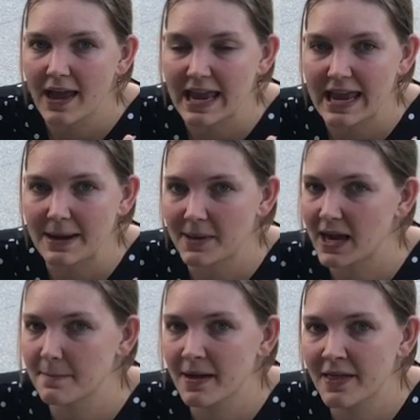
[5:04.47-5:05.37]
in about
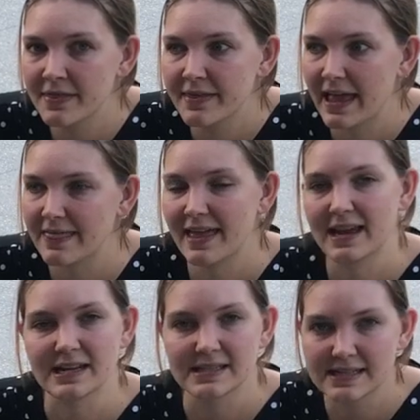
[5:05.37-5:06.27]
a month and then
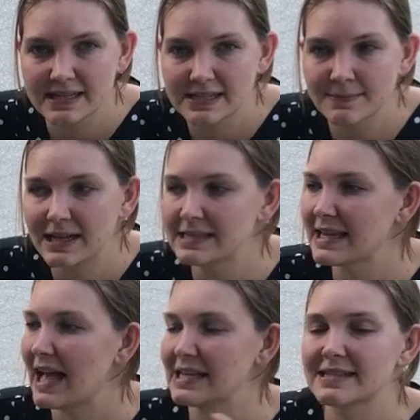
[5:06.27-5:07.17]
in six months
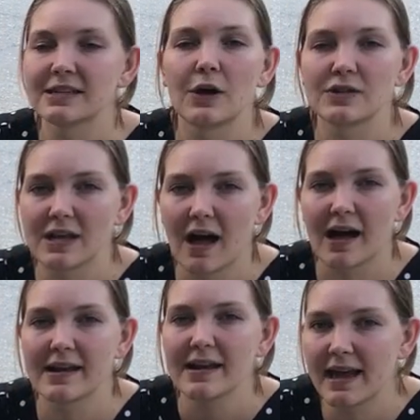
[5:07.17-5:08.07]
as it goes
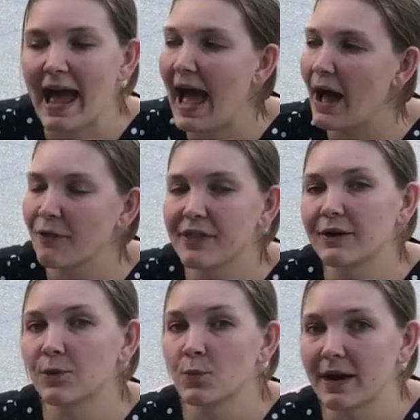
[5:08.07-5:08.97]
on how
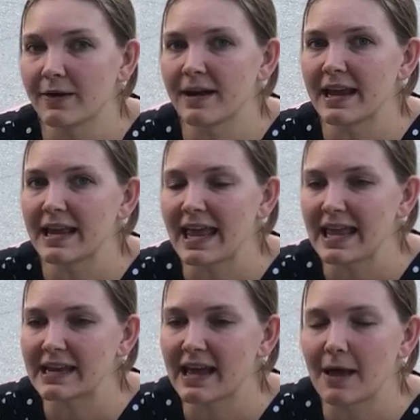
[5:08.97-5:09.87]
they're wearing
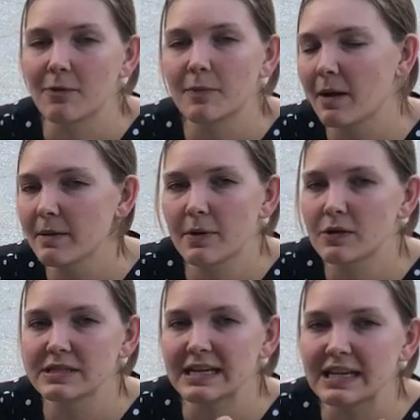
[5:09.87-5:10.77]
and I will probably
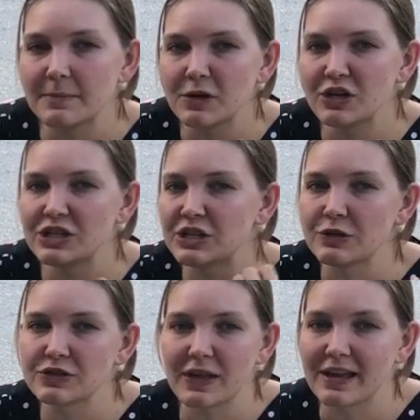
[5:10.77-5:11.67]
post it in community
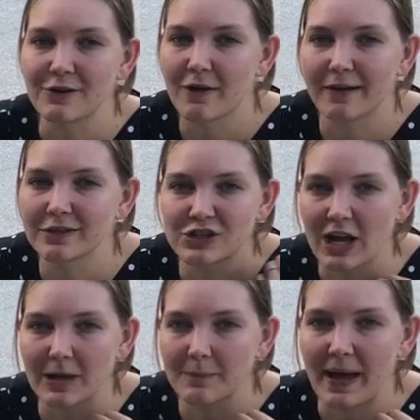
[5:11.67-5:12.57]
too so that you don't have to
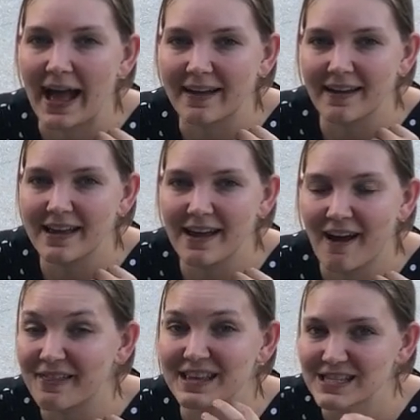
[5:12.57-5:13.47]
check back
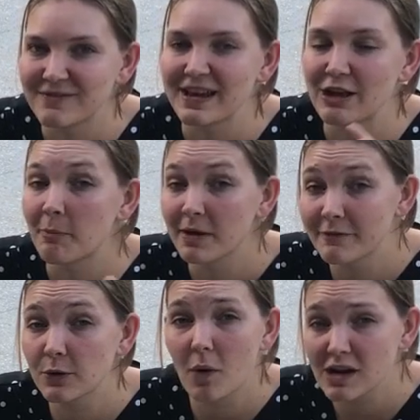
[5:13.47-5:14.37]
on this video but if
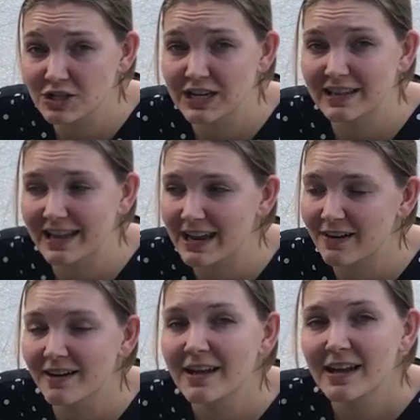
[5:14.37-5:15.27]
you're watching it
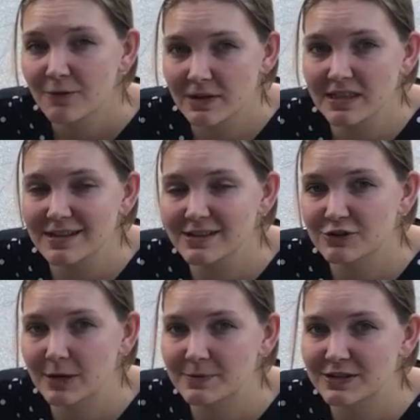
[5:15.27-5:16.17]
later read the
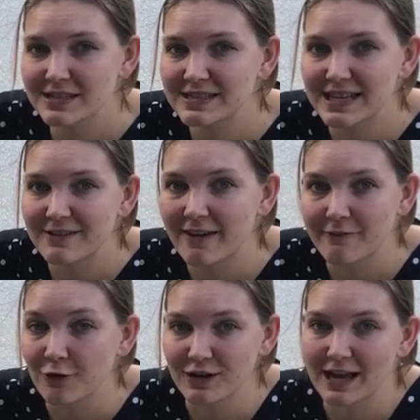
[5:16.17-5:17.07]
description to see if I've
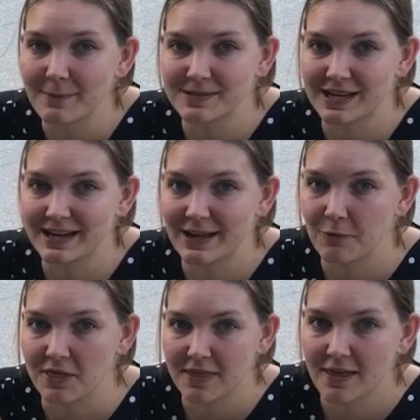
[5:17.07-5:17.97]
already updated it
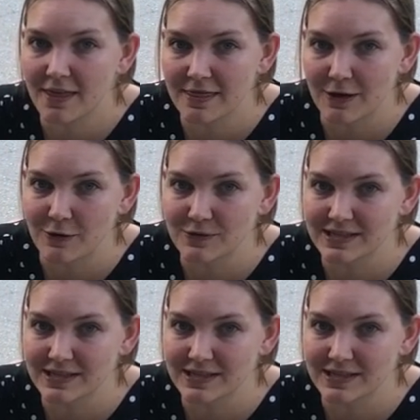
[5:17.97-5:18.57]
with those